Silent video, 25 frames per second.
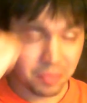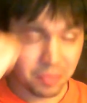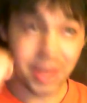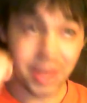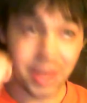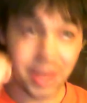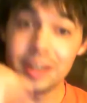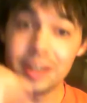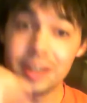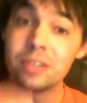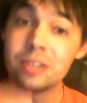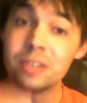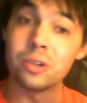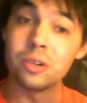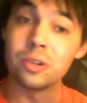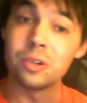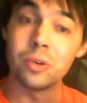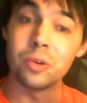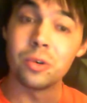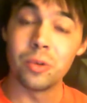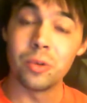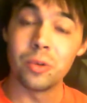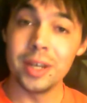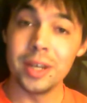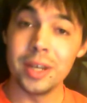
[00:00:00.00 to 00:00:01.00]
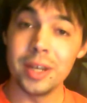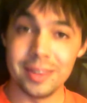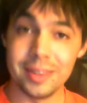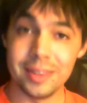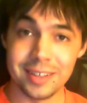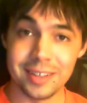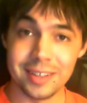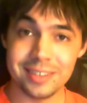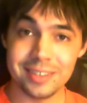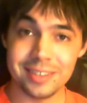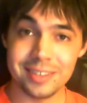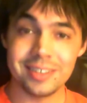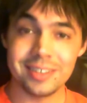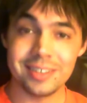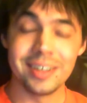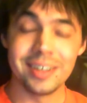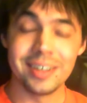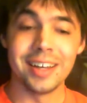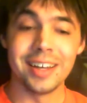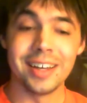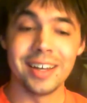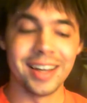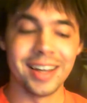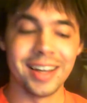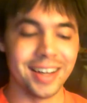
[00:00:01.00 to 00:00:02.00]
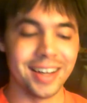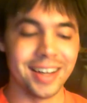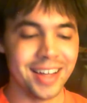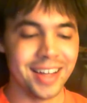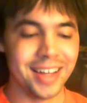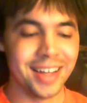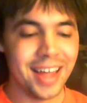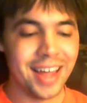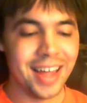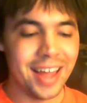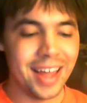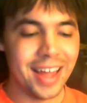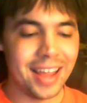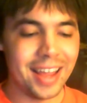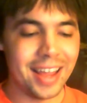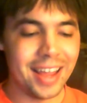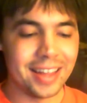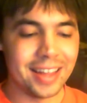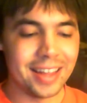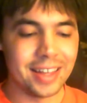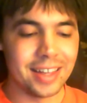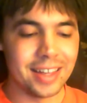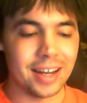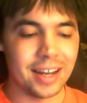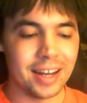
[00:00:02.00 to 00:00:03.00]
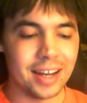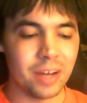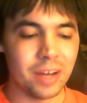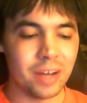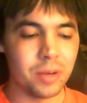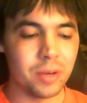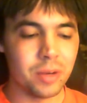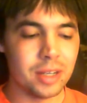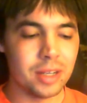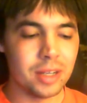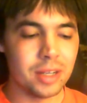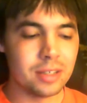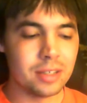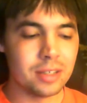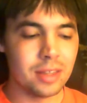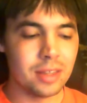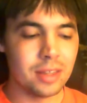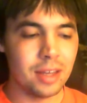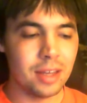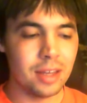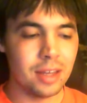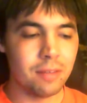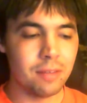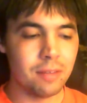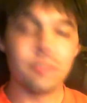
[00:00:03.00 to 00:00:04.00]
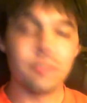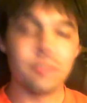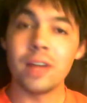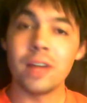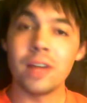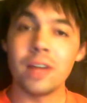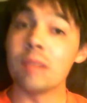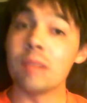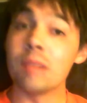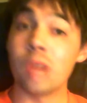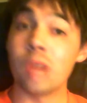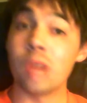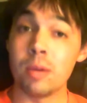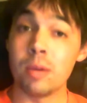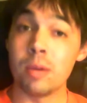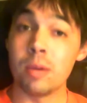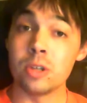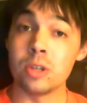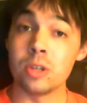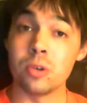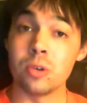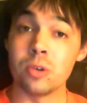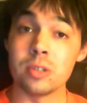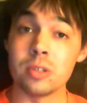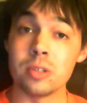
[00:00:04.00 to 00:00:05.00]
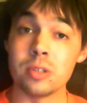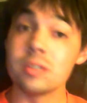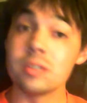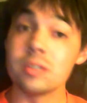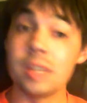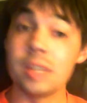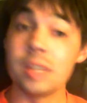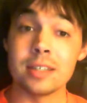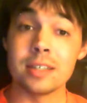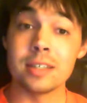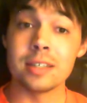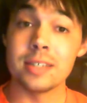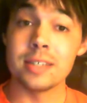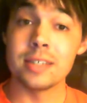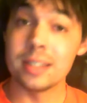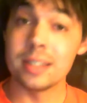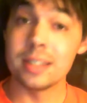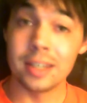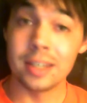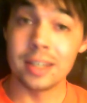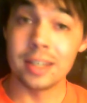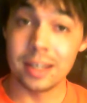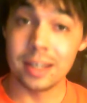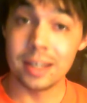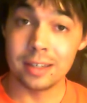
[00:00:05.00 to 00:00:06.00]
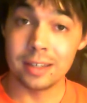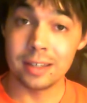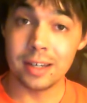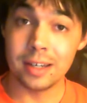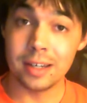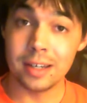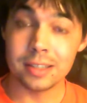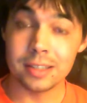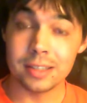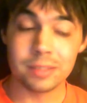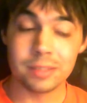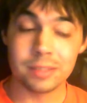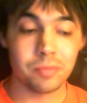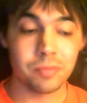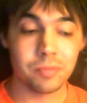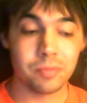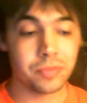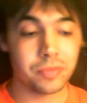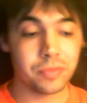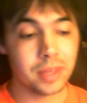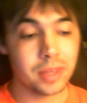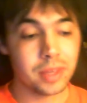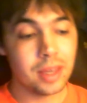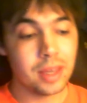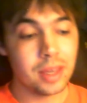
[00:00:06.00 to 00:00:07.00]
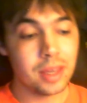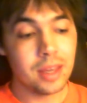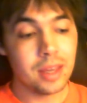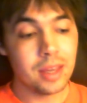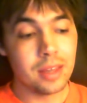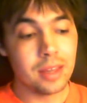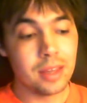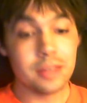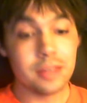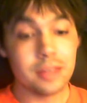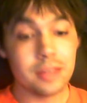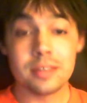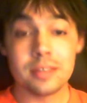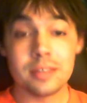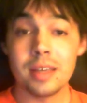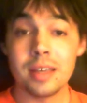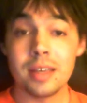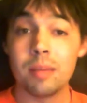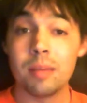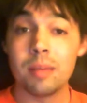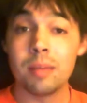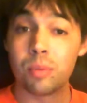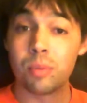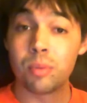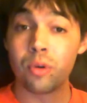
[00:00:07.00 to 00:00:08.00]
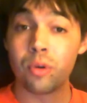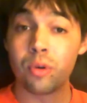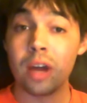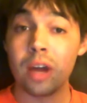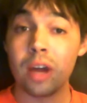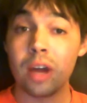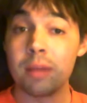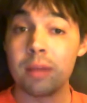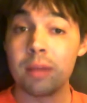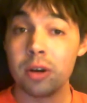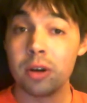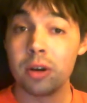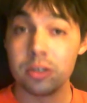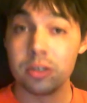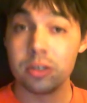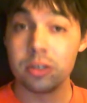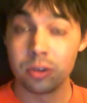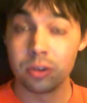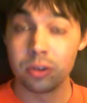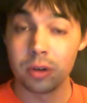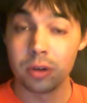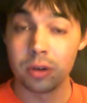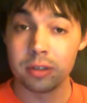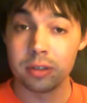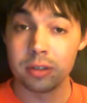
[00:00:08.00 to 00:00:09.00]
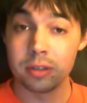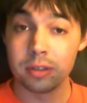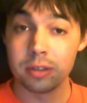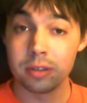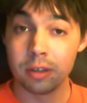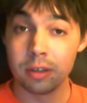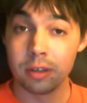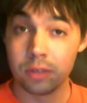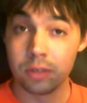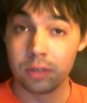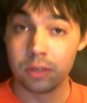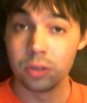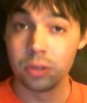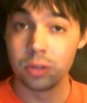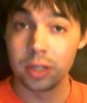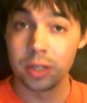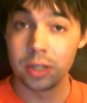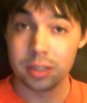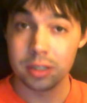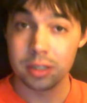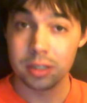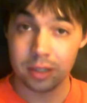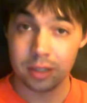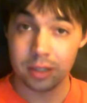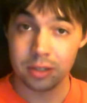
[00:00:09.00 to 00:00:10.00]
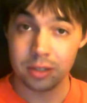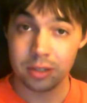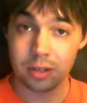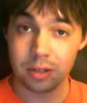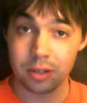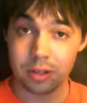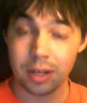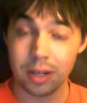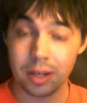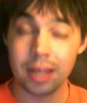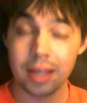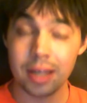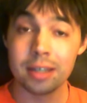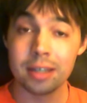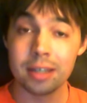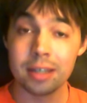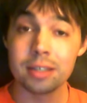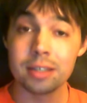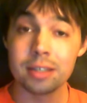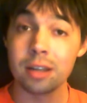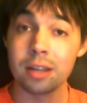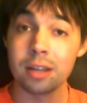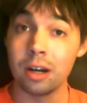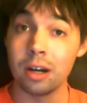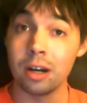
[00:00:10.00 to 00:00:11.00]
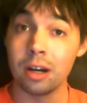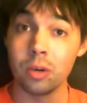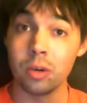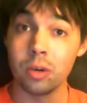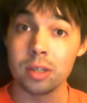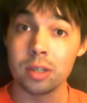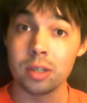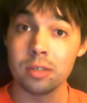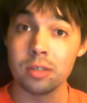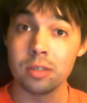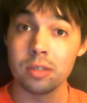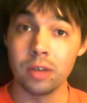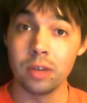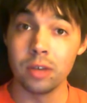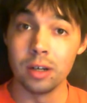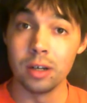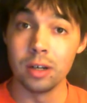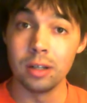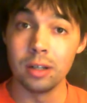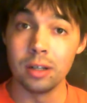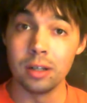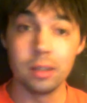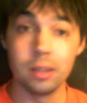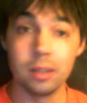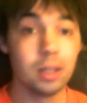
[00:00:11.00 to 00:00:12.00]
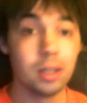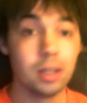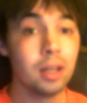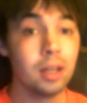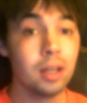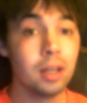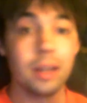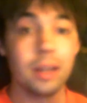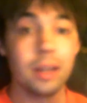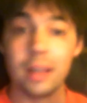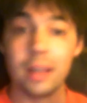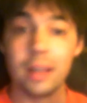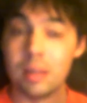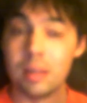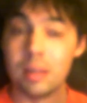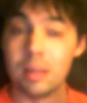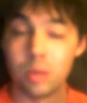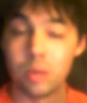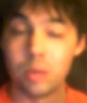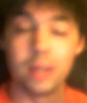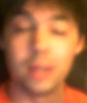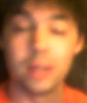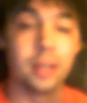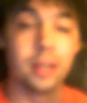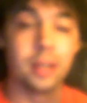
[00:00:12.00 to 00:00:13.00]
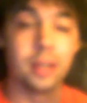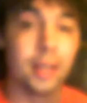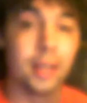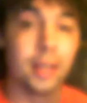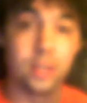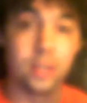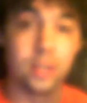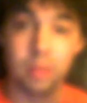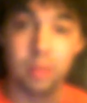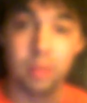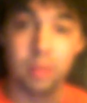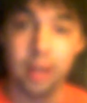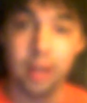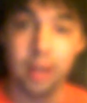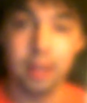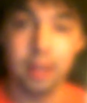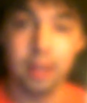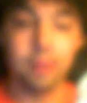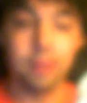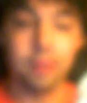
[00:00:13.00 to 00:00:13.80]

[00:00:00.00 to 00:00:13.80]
need to read this and then I would need to then find primary sources, as I said, to connect the dots. This is a primary source of Julius Caesar and his conquest of Gaul and Britain and Germania.